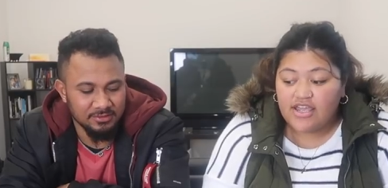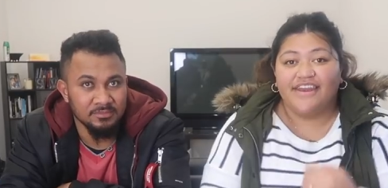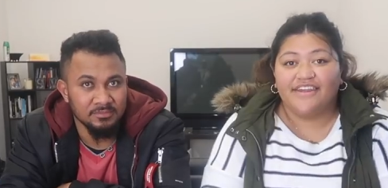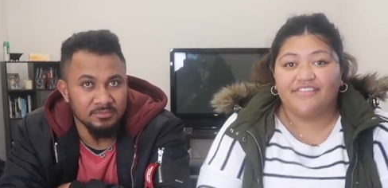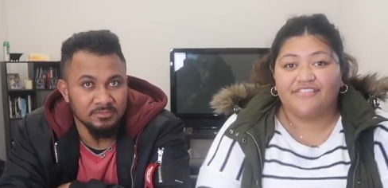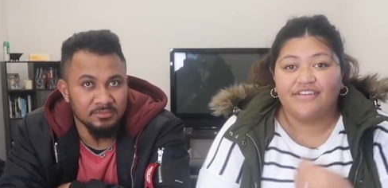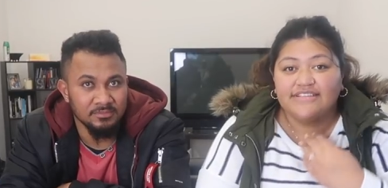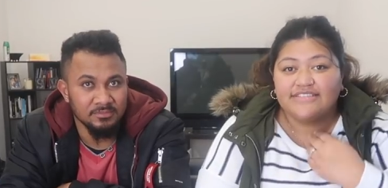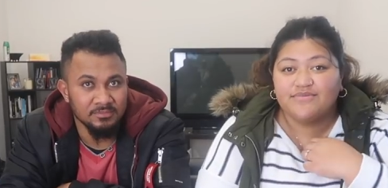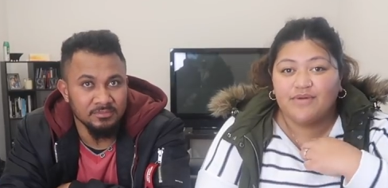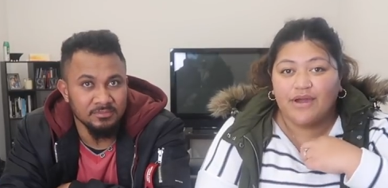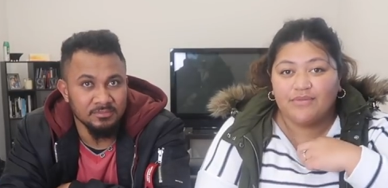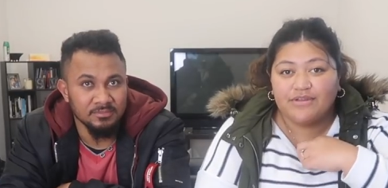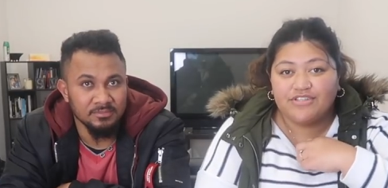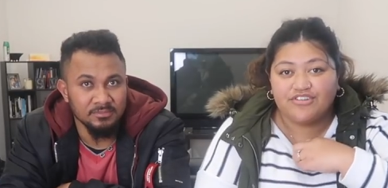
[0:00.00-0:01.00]
Speaker 1: Another reason
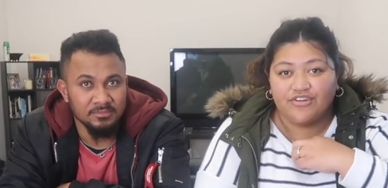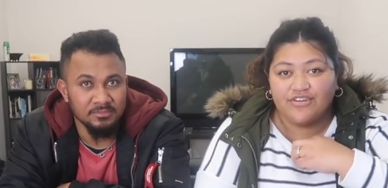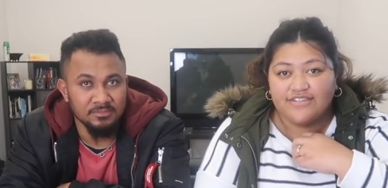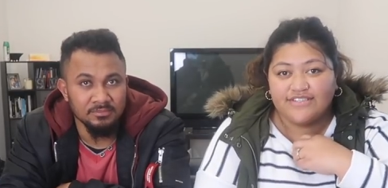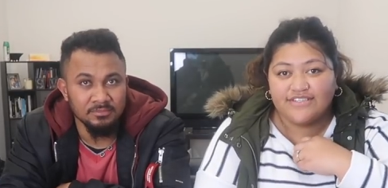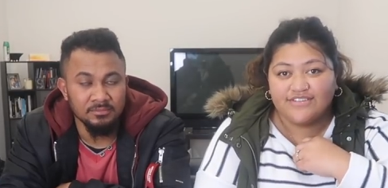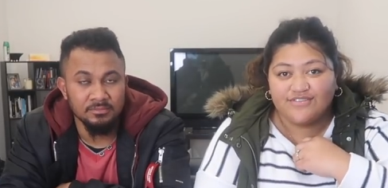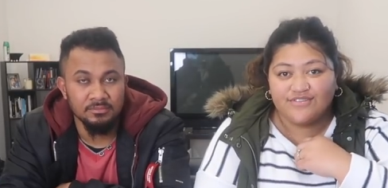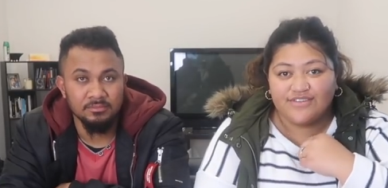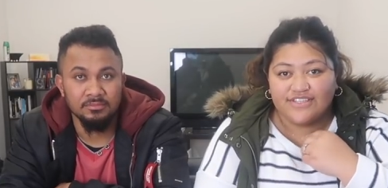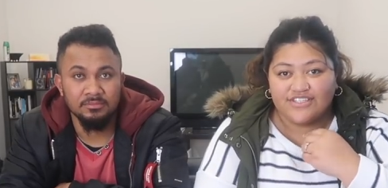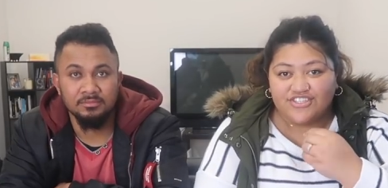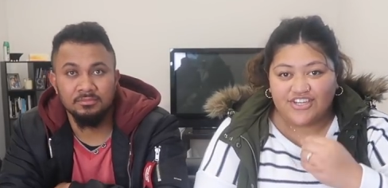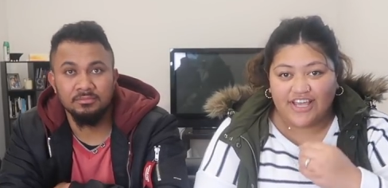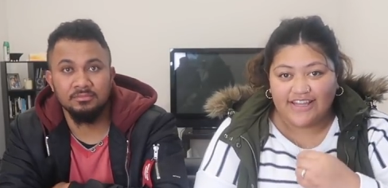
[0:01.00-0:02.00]
why we chose to do
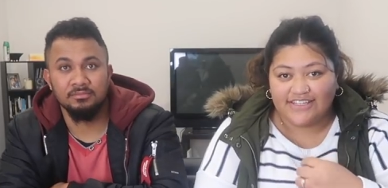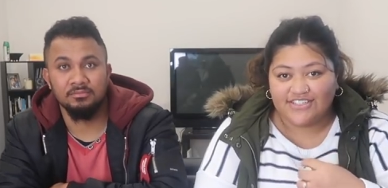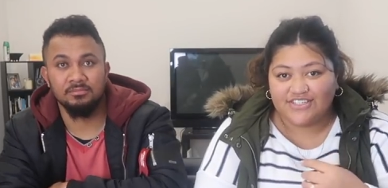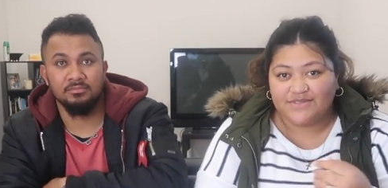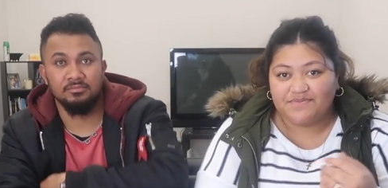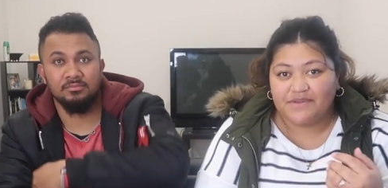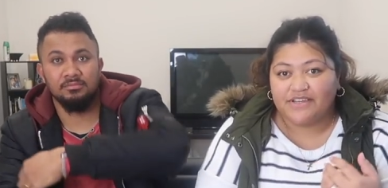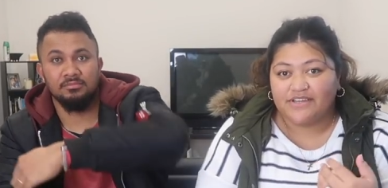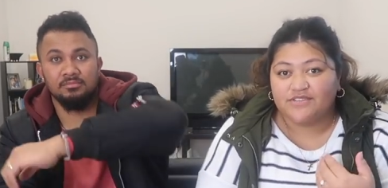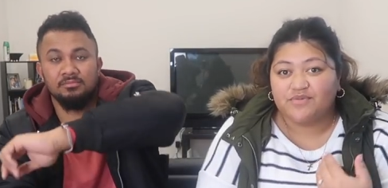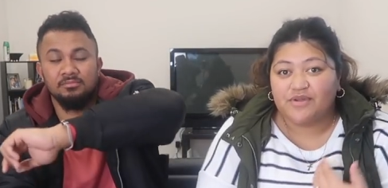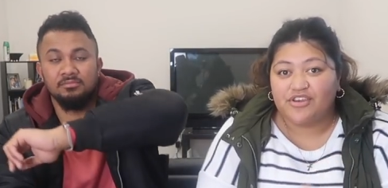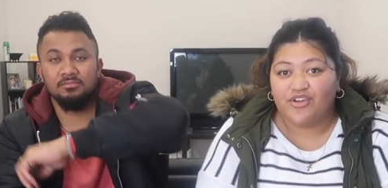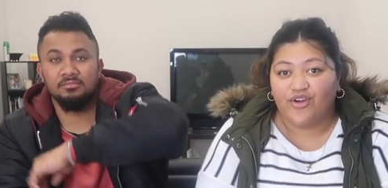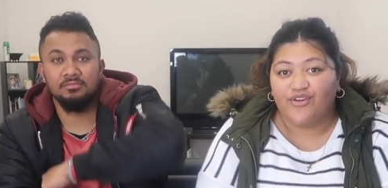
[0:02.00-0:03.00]
this challenge is because
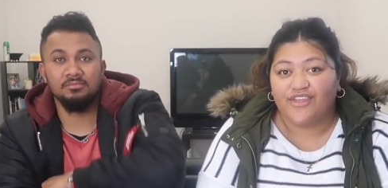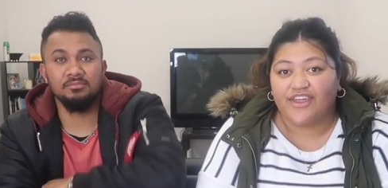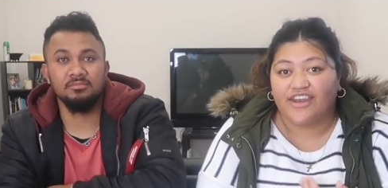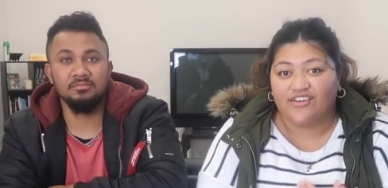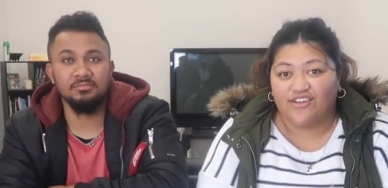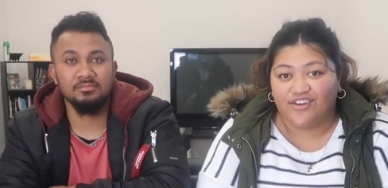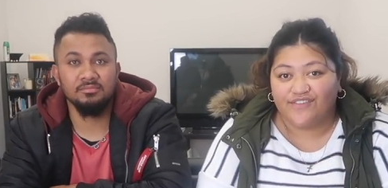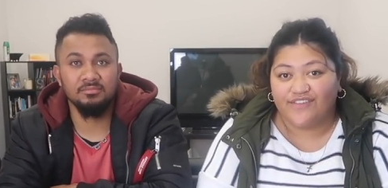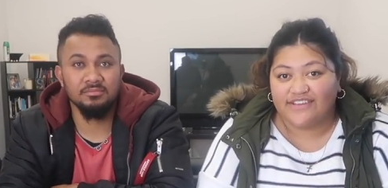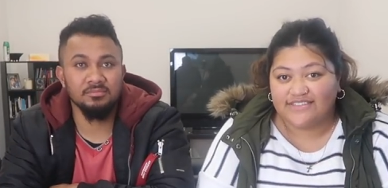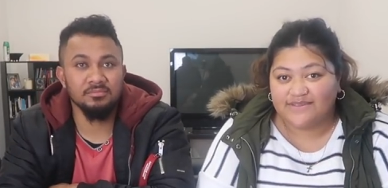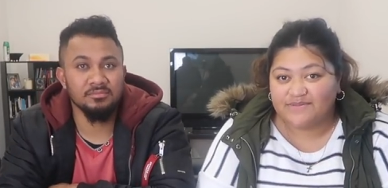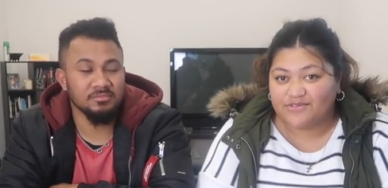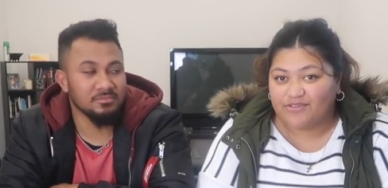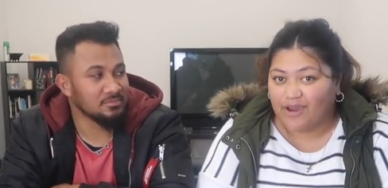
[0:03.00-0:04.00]
we know that a lot of our
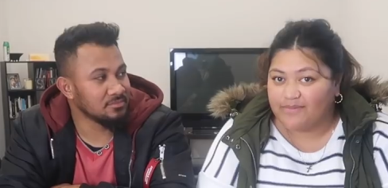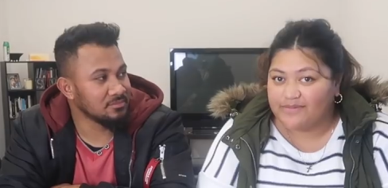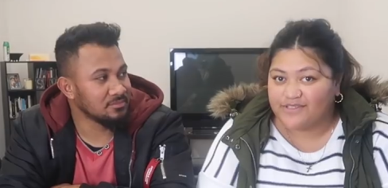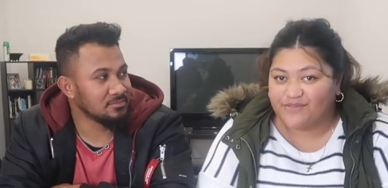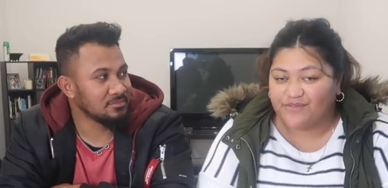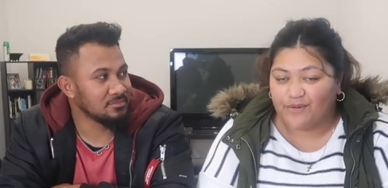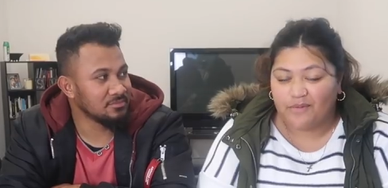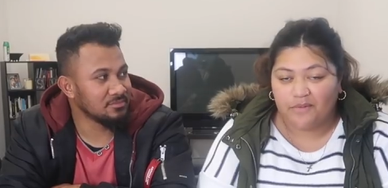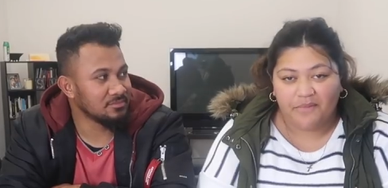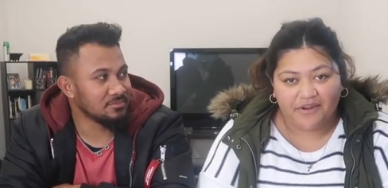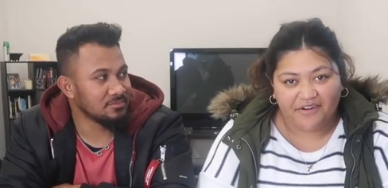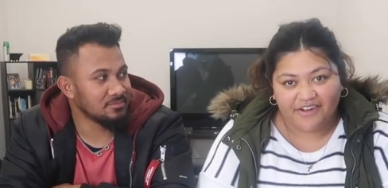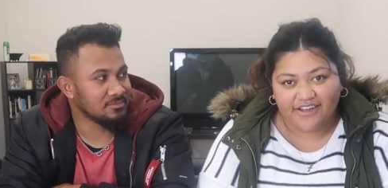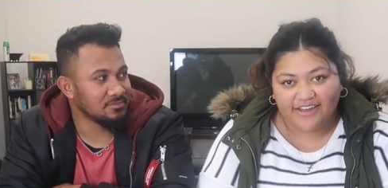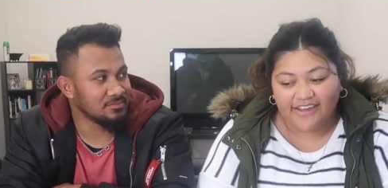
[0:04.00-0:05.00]
subscribers are from
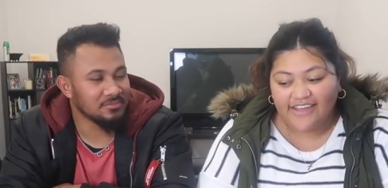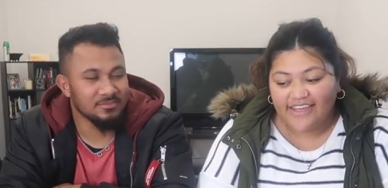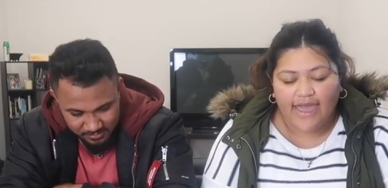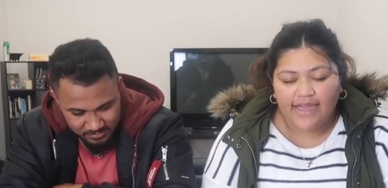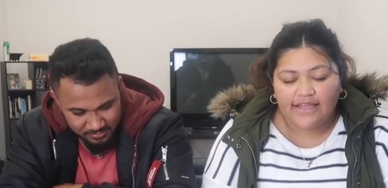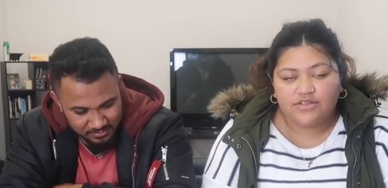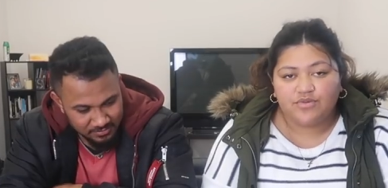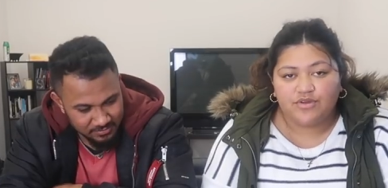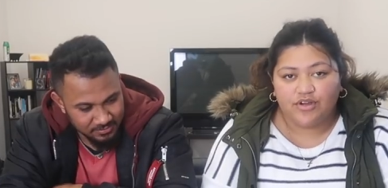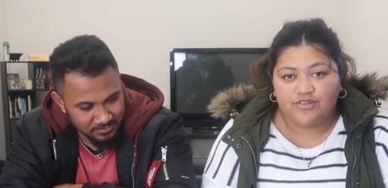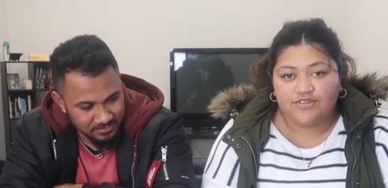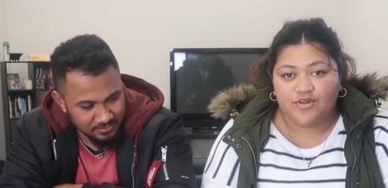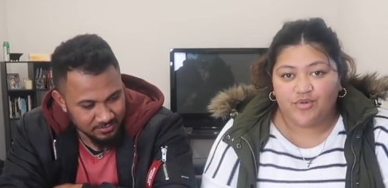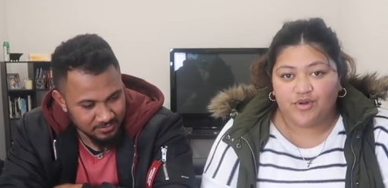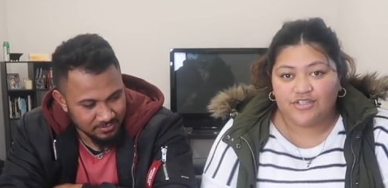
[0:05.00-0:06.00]
America and we
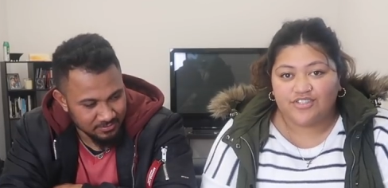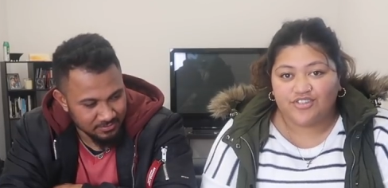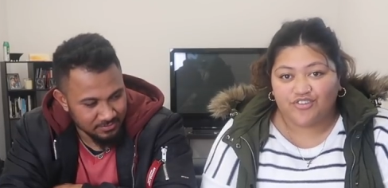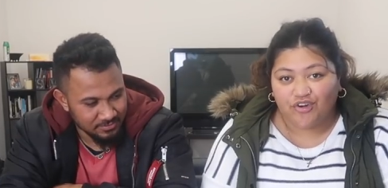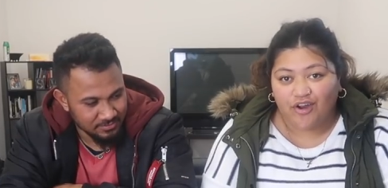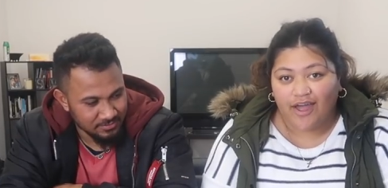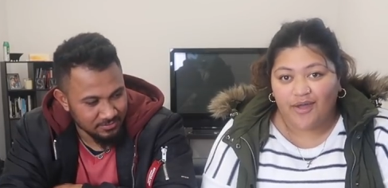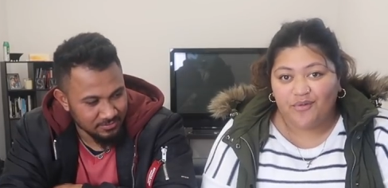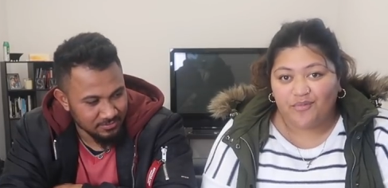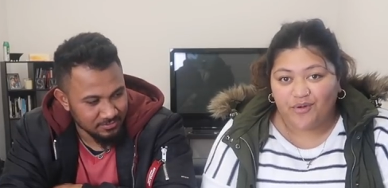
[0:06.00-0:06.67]
also wanted to try